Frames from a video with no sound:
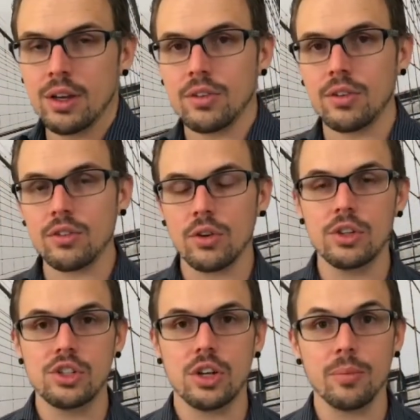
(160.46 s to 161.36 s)
So let's go
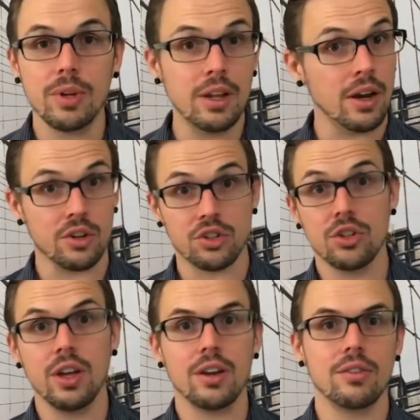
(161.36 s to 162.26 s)
and jump in and I'll show
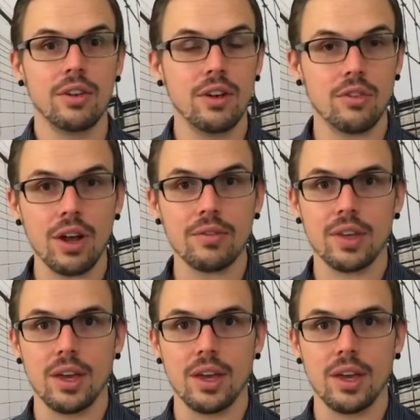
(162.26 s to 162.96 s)
you how to send a traffic